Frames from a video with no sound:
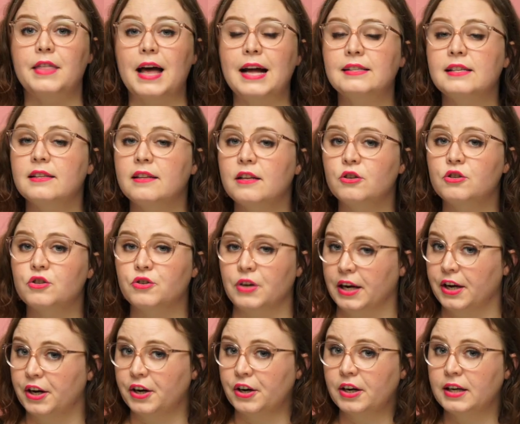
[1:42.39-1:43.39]
That's a little
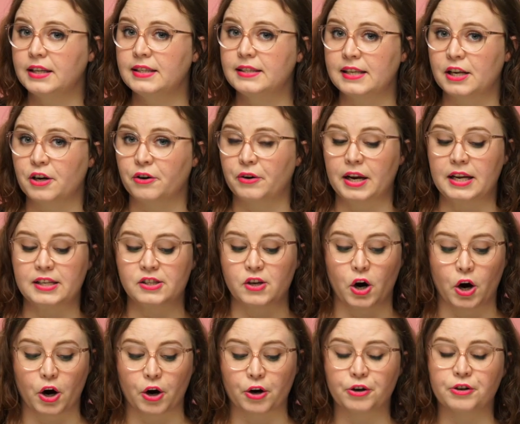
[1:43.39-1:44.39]
trickier considering it's
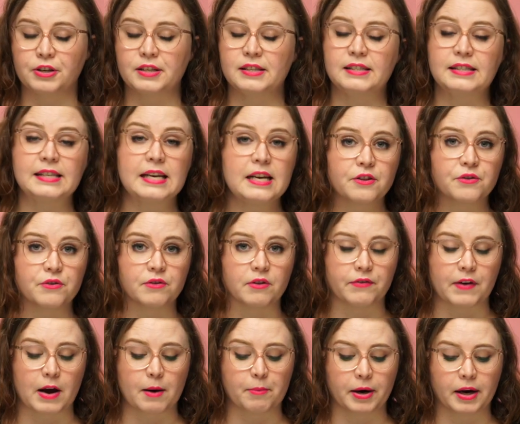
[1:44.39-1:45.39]
harder to see through
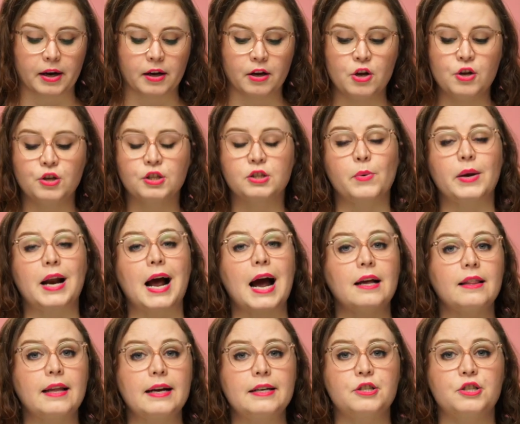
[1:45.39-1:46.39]
the fabric. So what
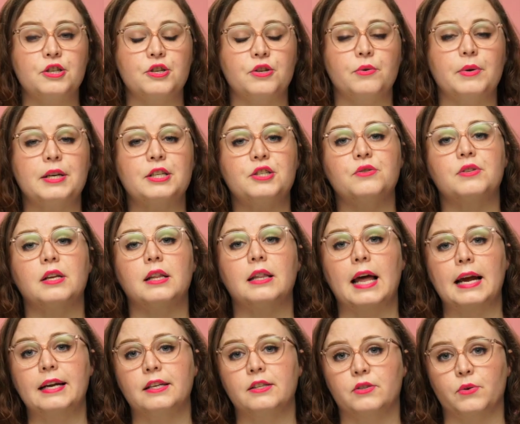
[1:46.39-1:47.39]
I like to do is use a
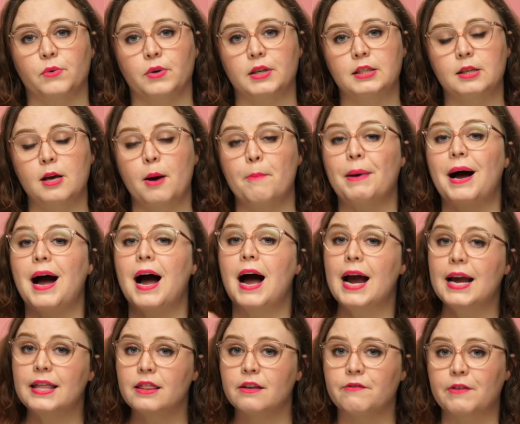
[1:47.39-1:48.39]
light source
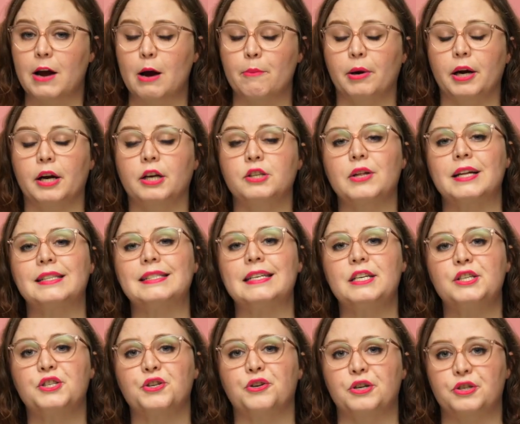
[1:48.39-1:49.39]
behind the fabric so that's
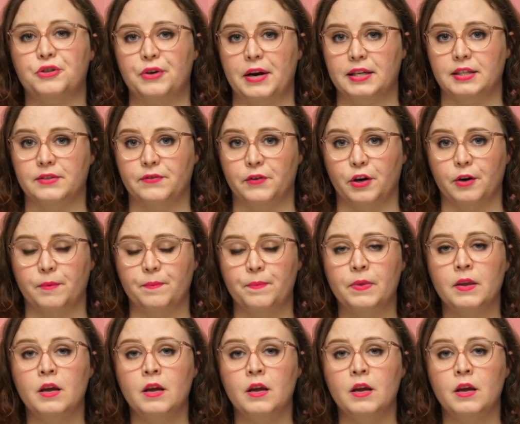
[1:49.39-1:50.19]
easier to transfer.